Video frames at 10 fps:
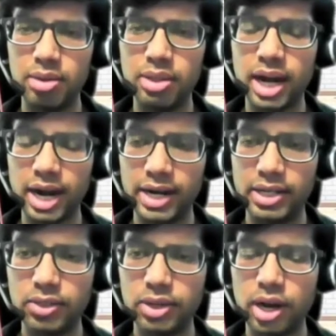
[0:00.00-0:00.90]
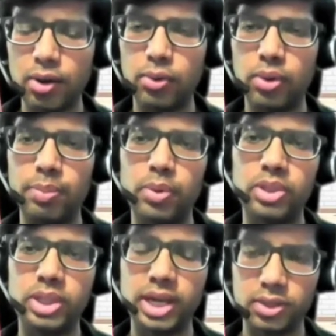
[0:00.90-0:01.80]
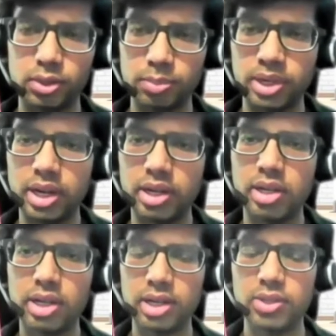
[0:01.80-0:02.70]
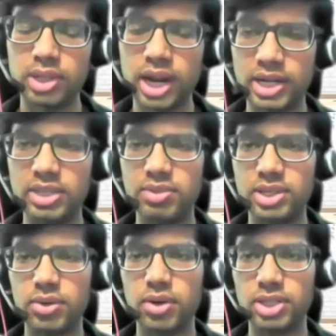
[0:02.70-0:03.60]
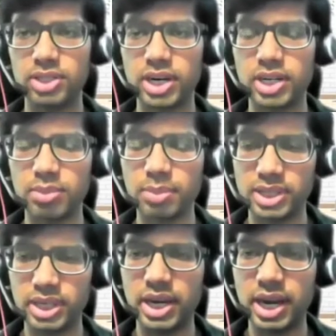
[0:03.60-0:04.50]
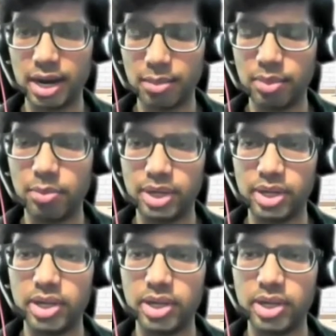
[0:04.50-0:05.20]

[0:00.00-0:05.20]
guidance on how to approach the SOP. So that is where scholar strategy basically helped me.